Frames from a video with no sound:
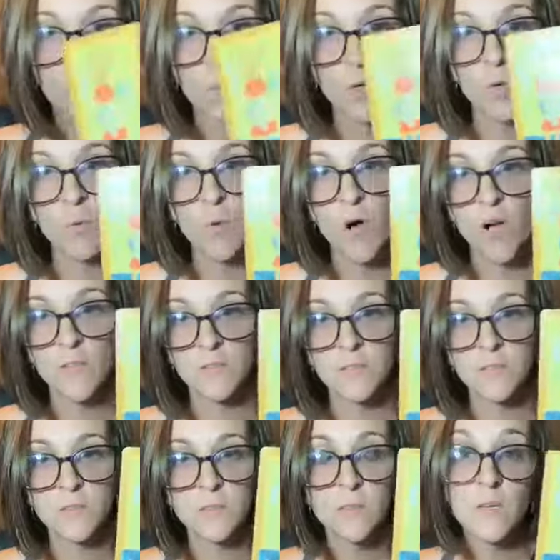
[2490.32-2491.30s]
Three of
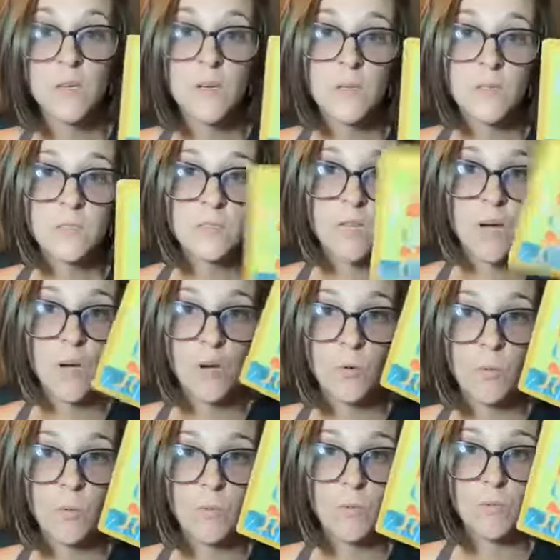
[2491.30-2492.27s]
Wands.
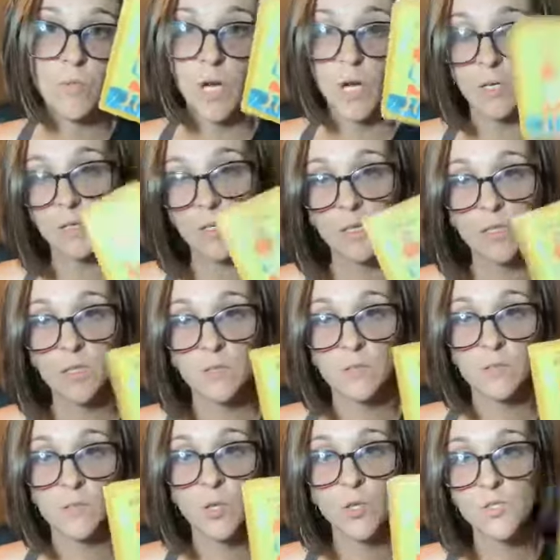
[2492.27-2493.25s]
So look,
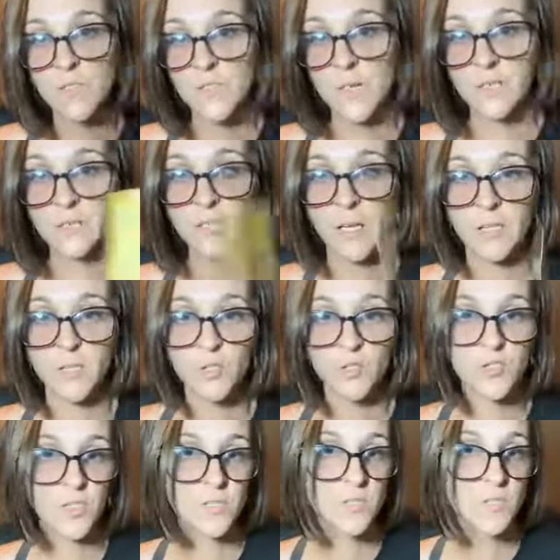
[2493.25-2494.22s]
it looks like that
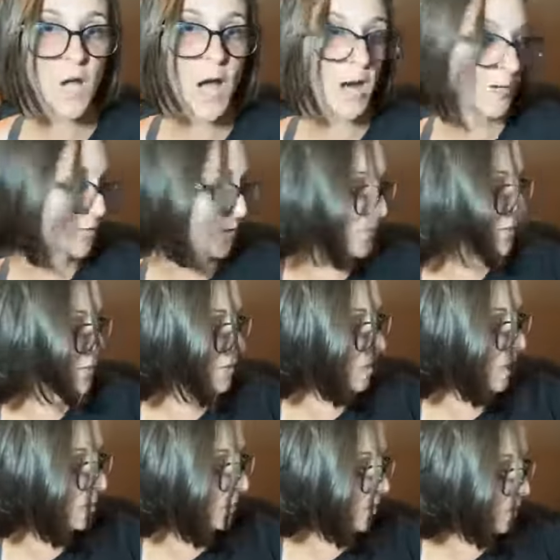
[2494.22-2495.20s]
you're just tired of the
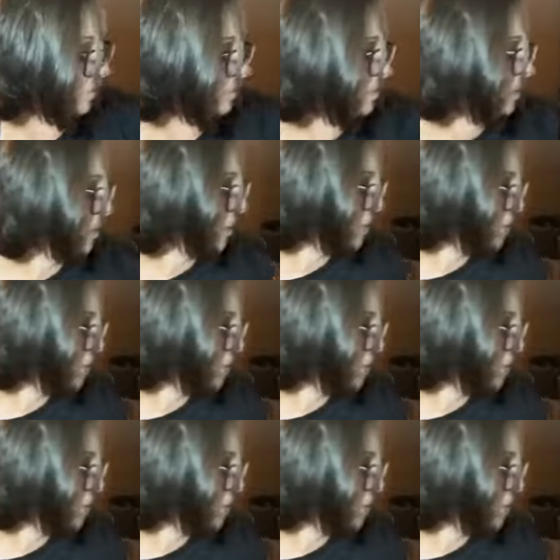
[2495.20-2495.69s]
summer.